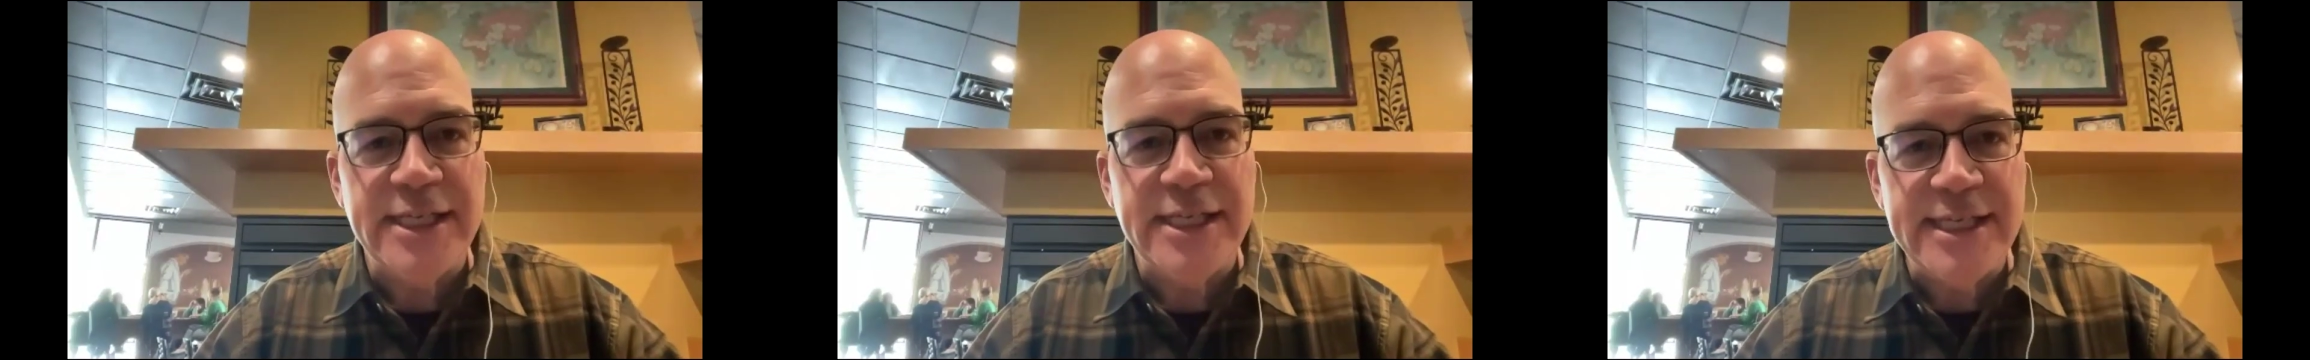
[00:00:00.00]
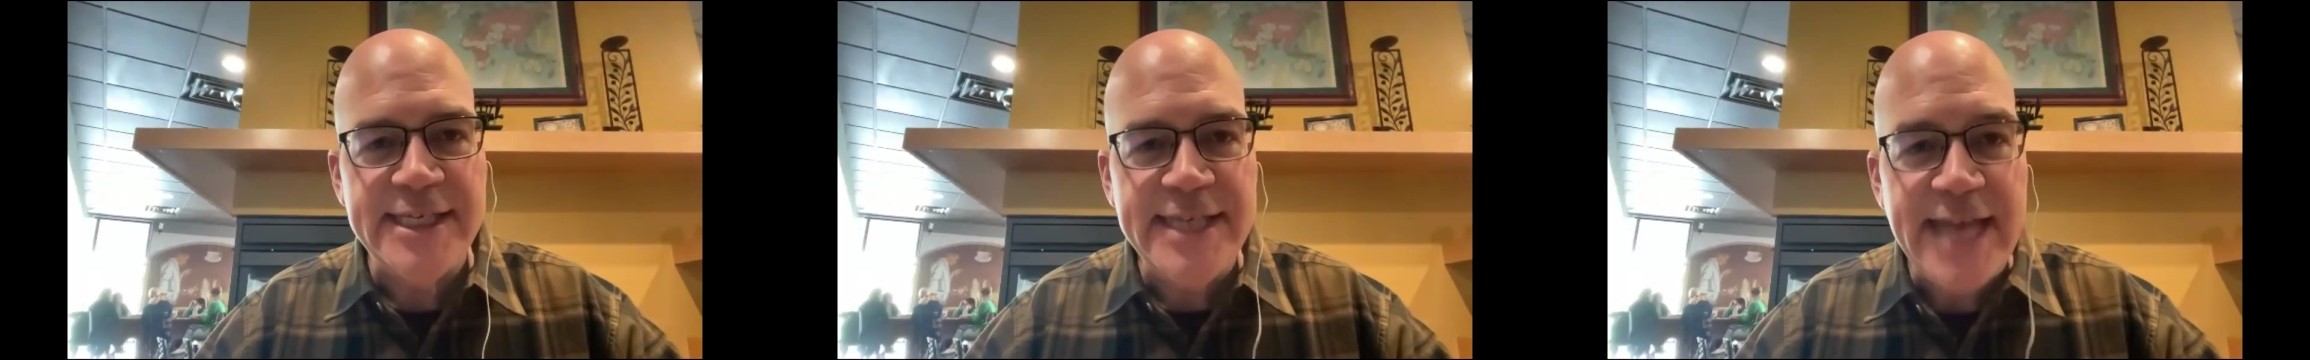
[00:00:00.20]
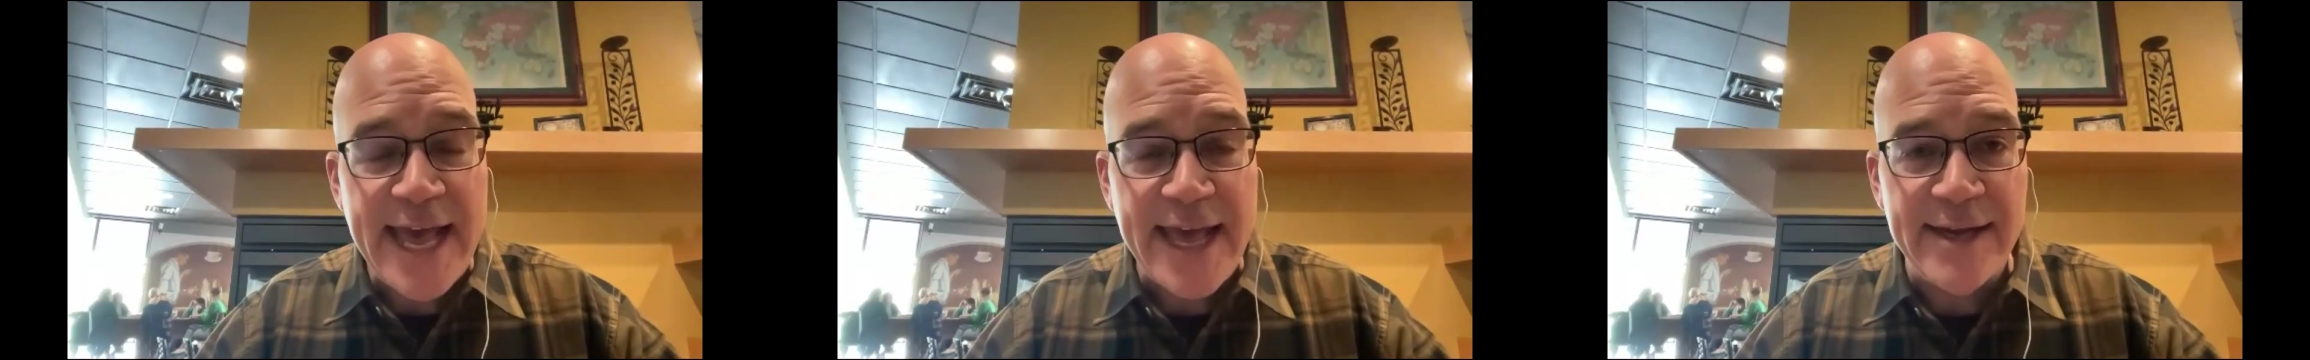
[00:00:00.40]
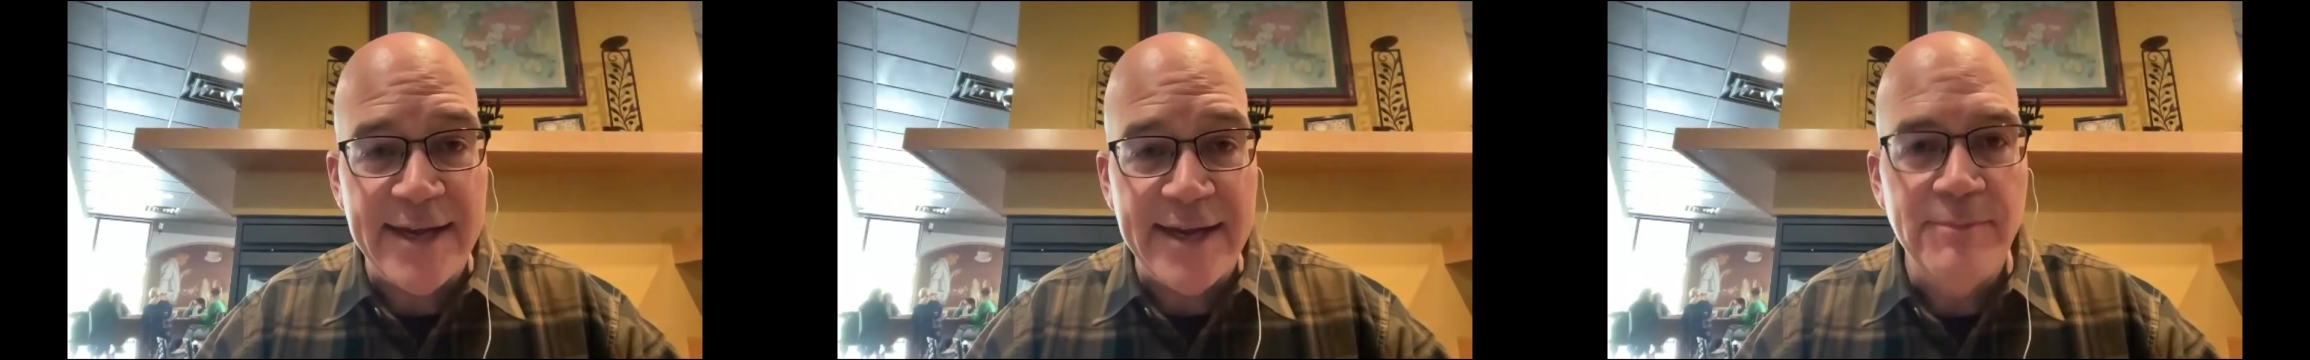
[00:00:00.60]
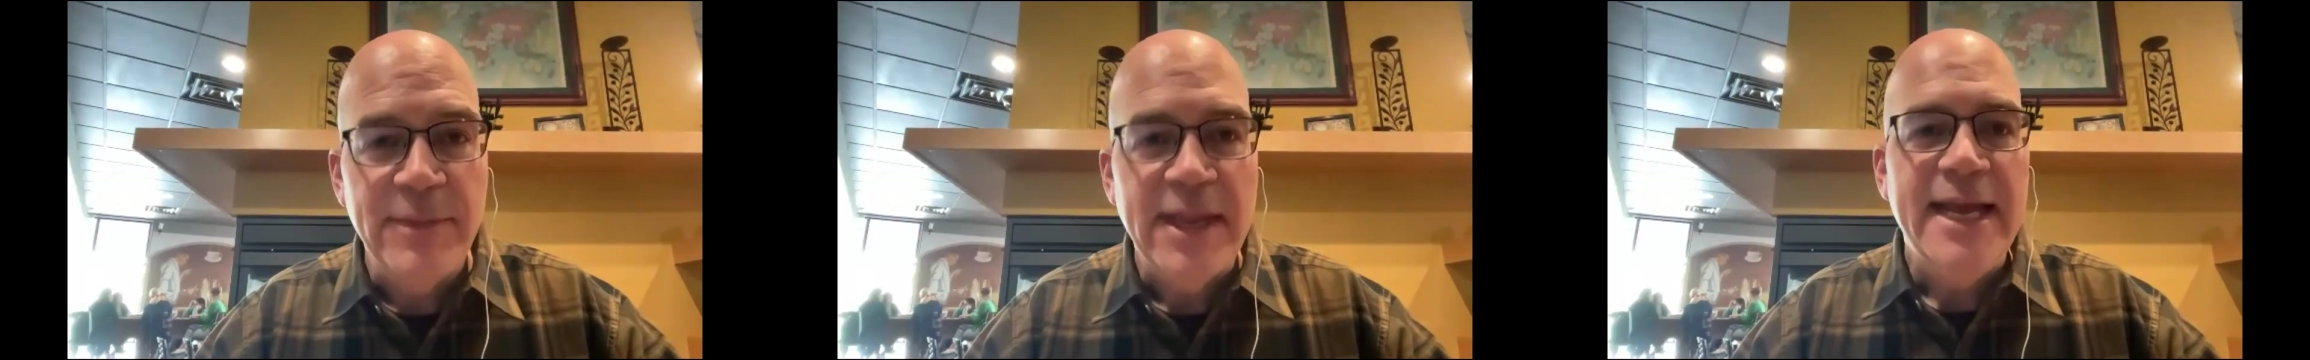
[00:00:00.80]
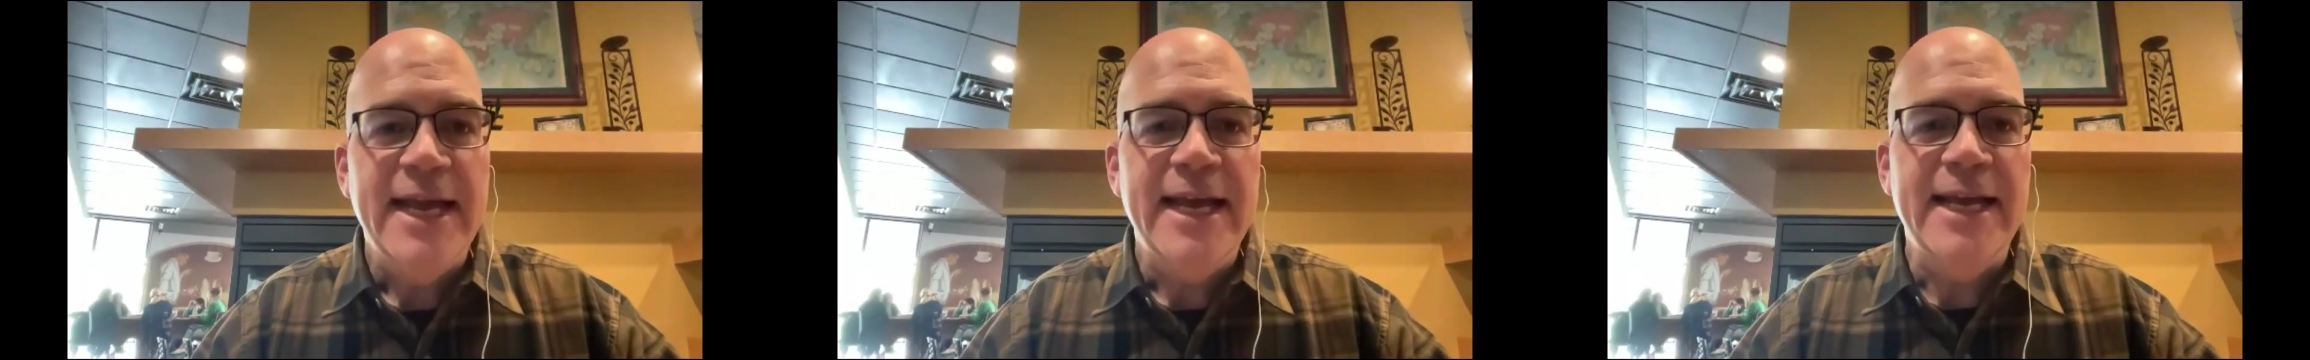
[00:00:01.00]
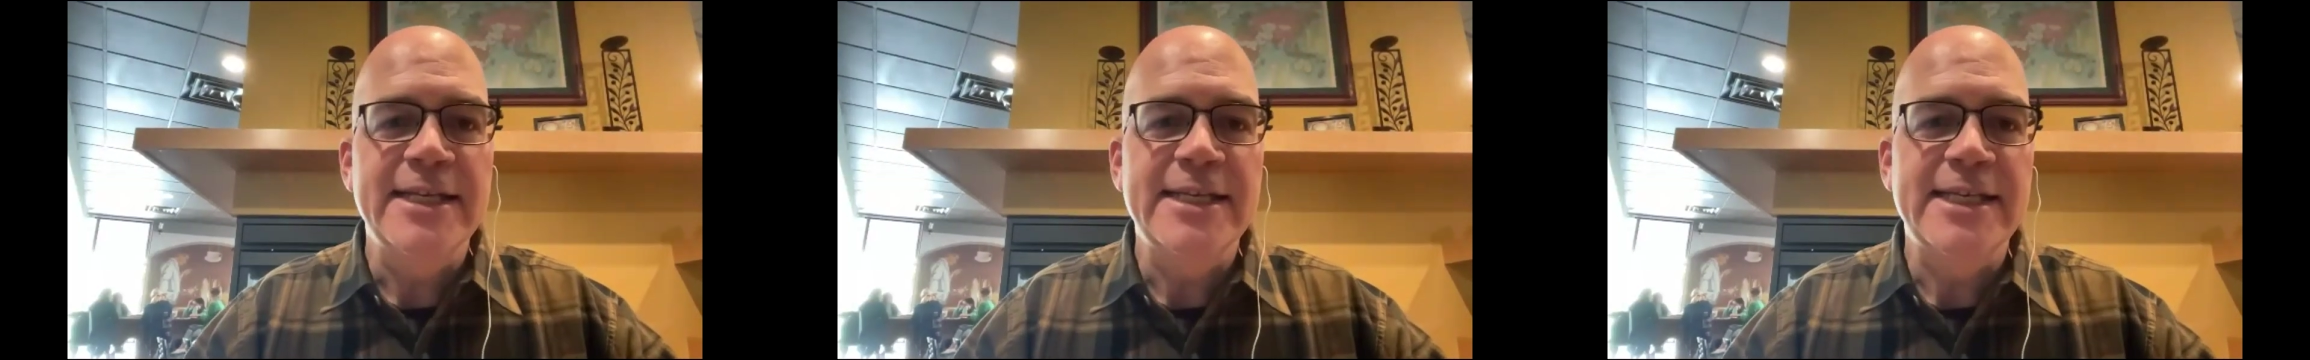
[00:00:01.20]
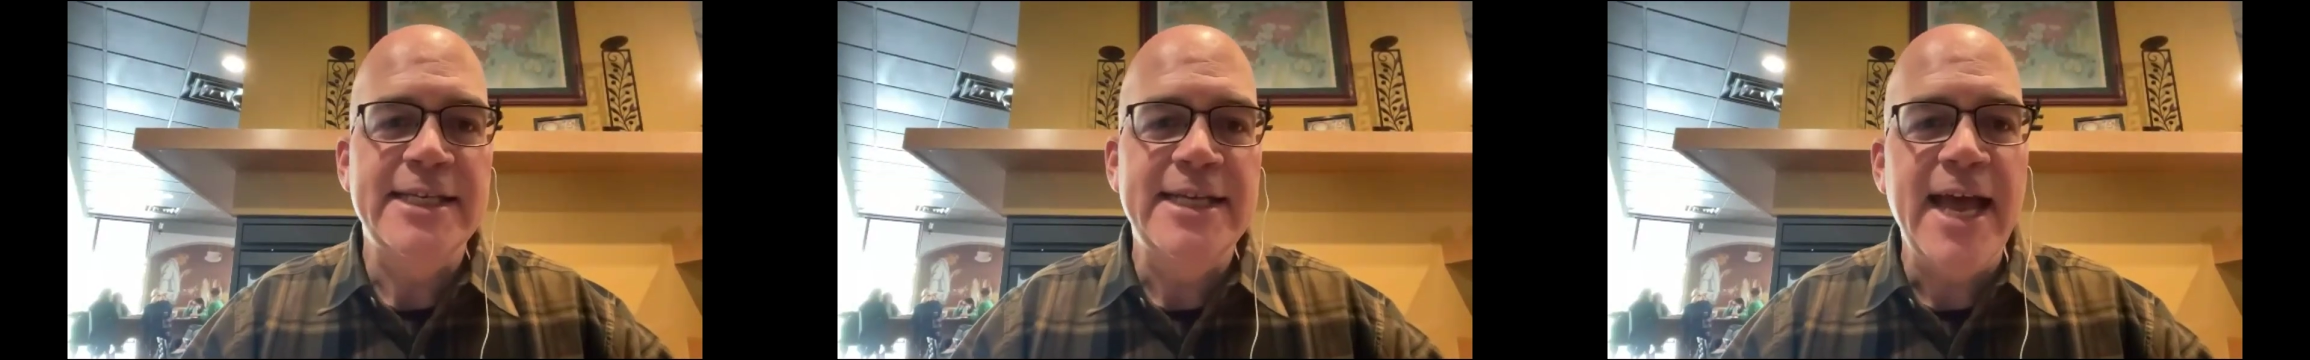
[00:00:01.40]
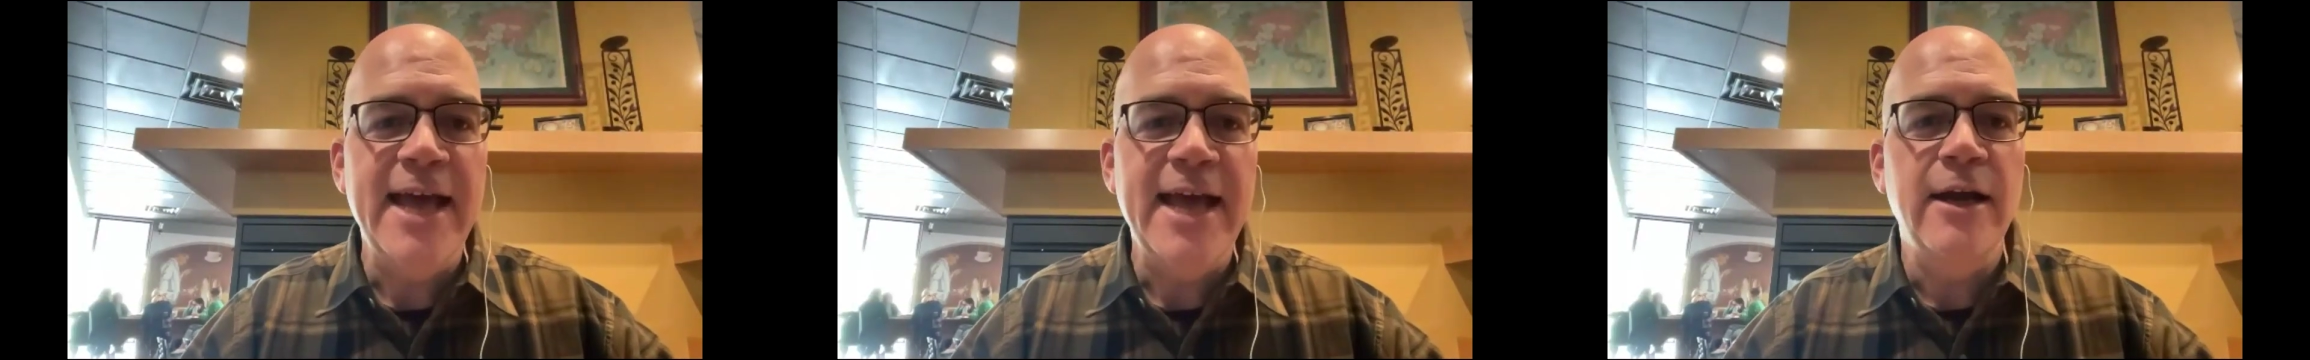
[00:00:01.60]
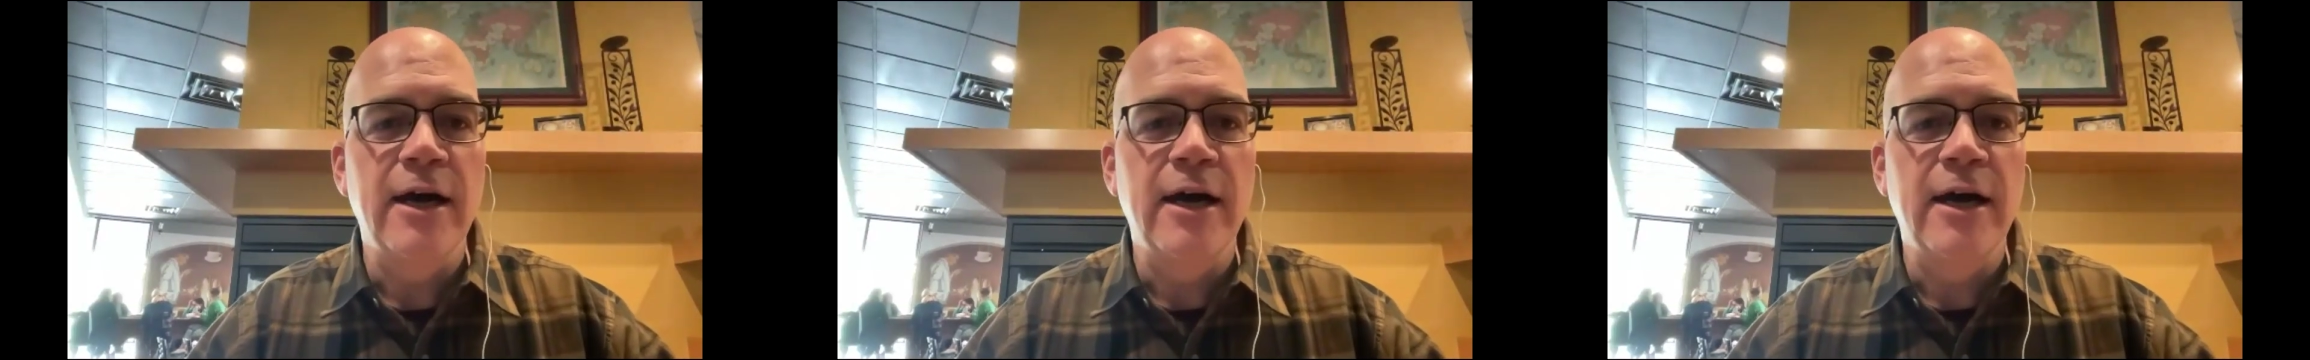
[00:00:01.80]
instead